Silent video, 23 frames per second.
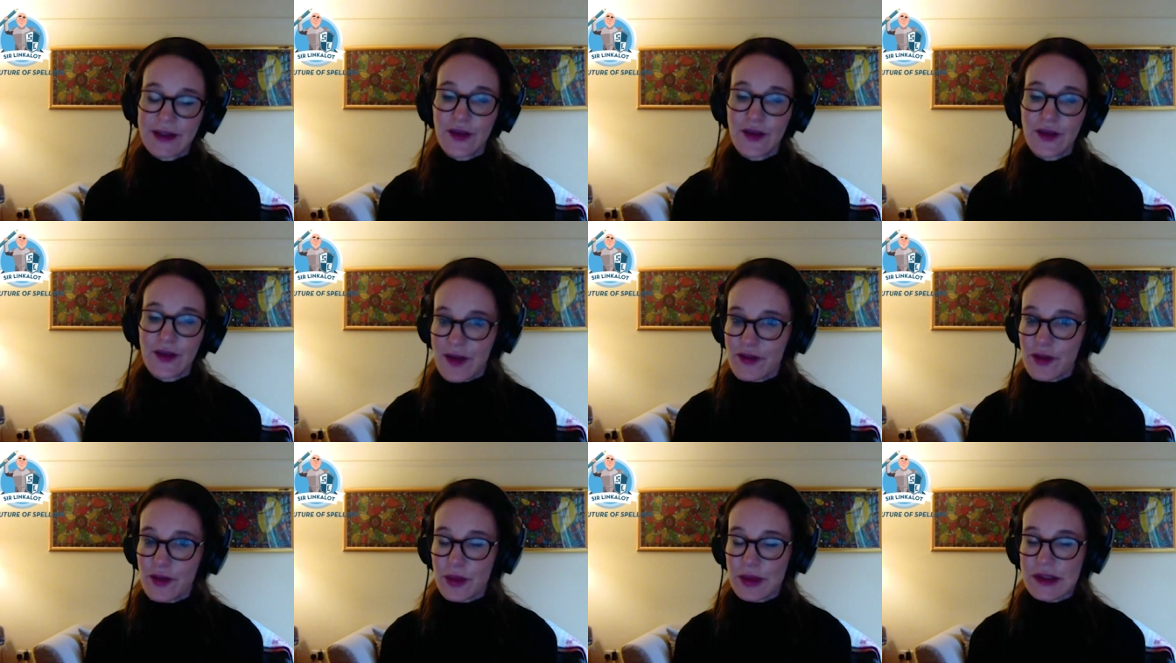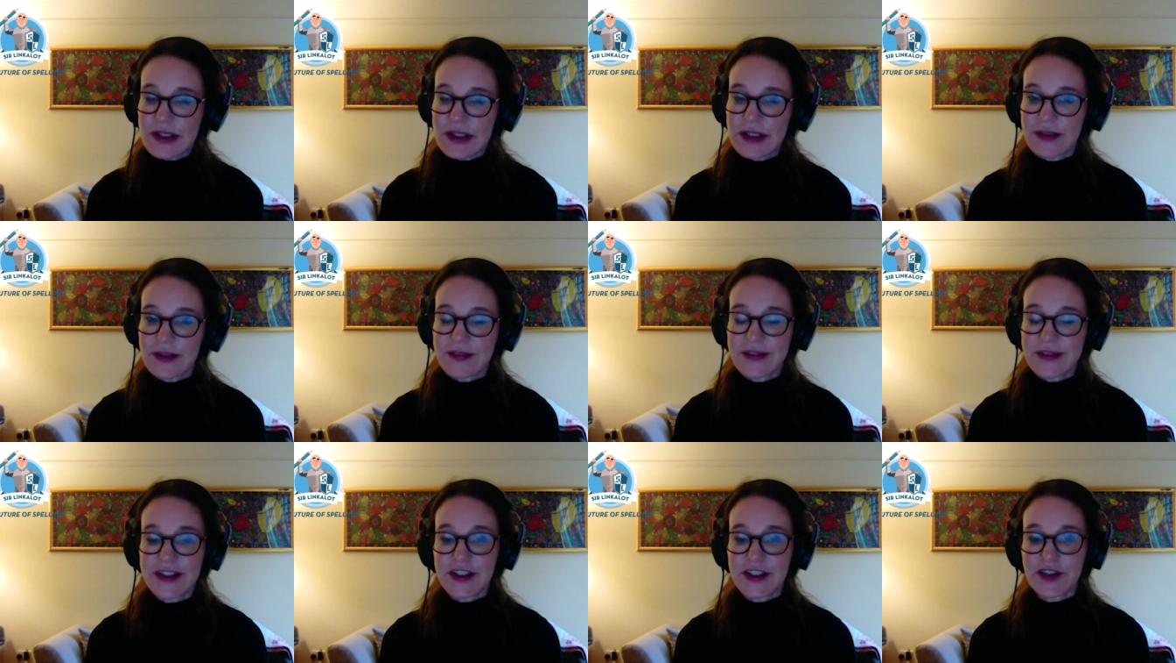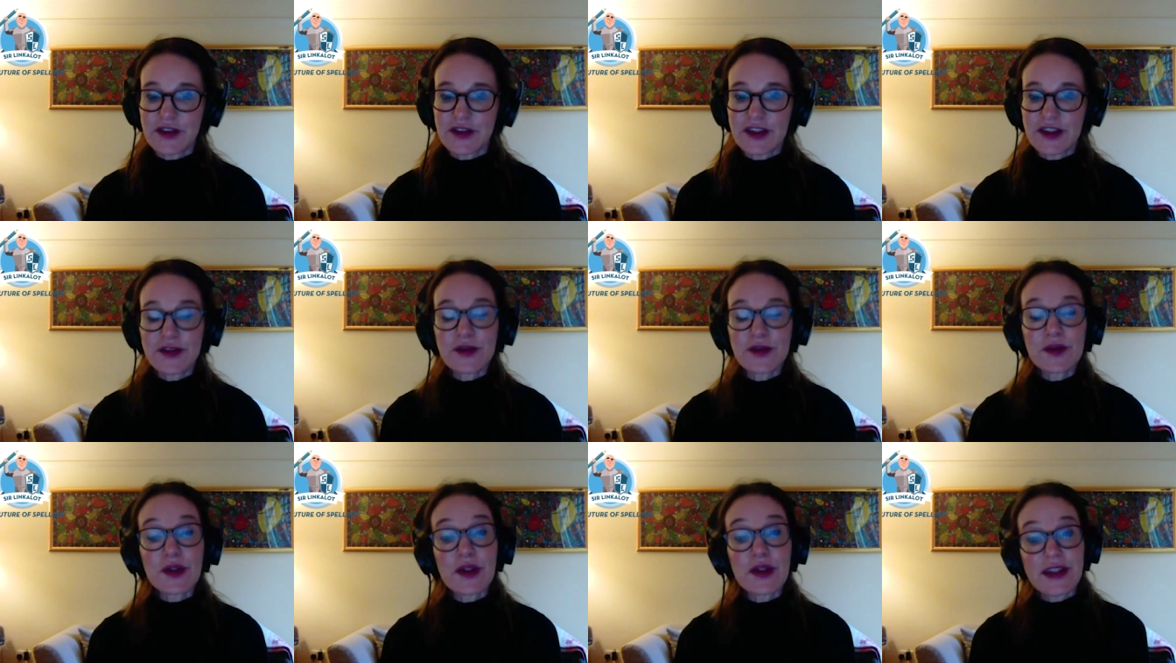Not everybody loves
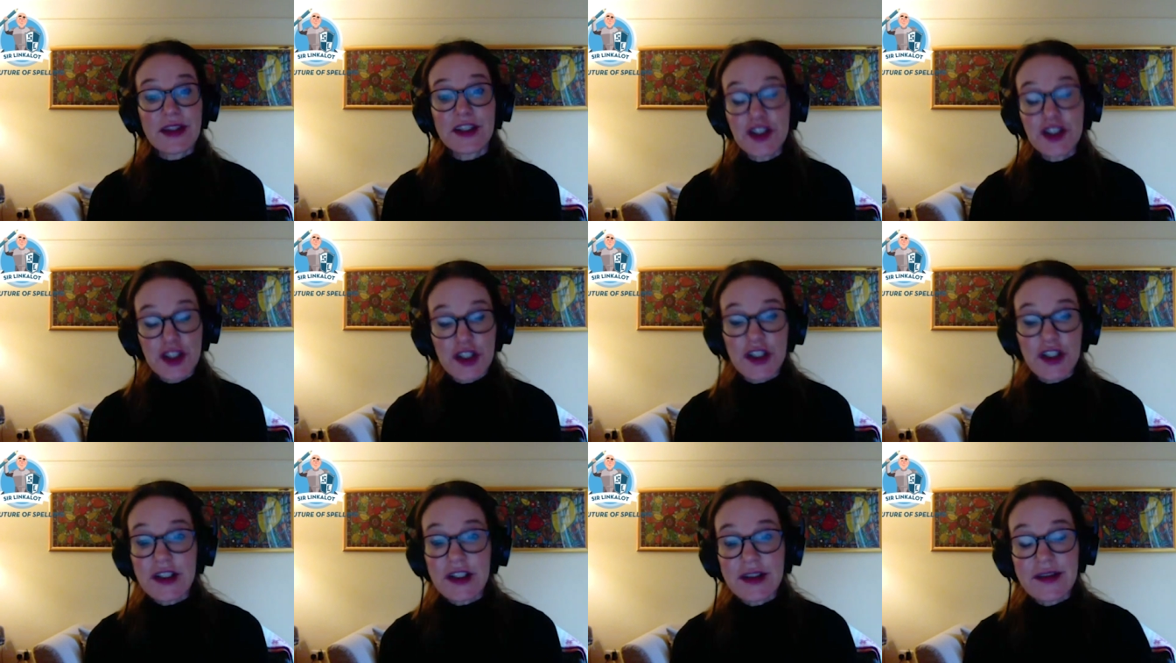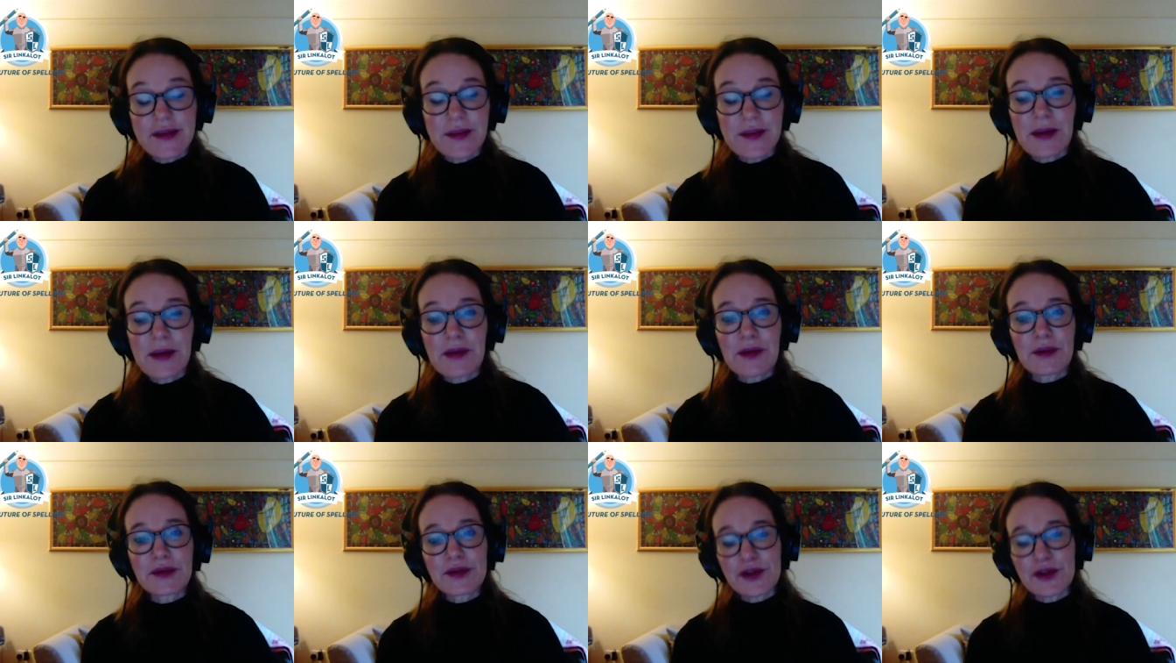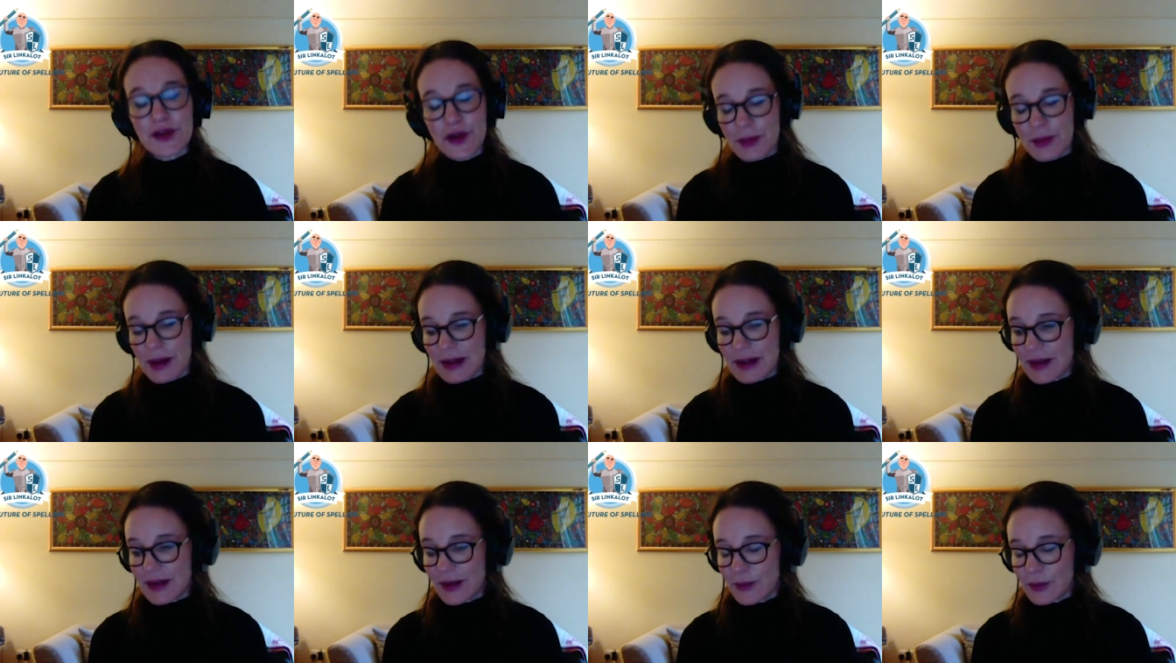dictionaries, although they should, or maybe we'll talk
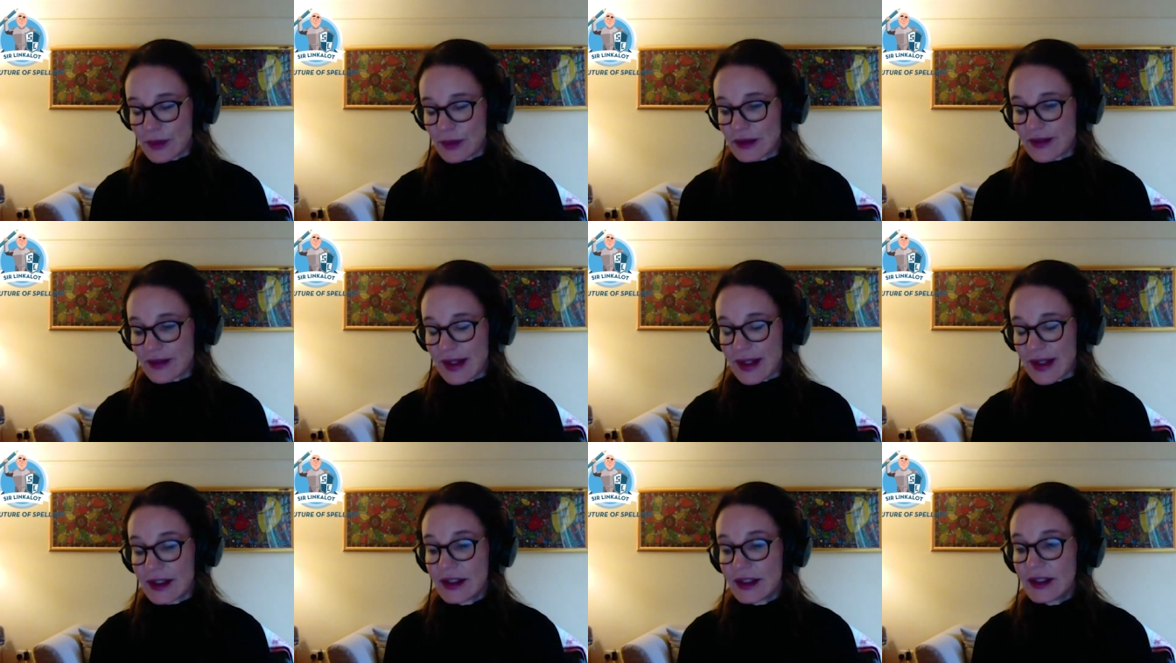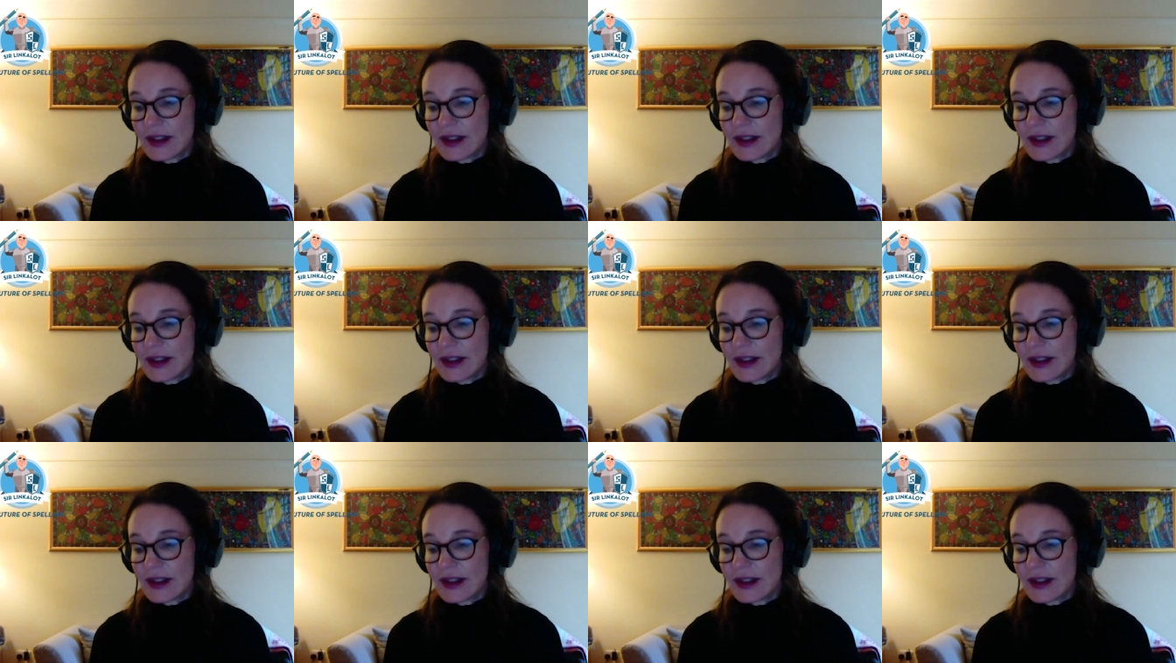about that one day,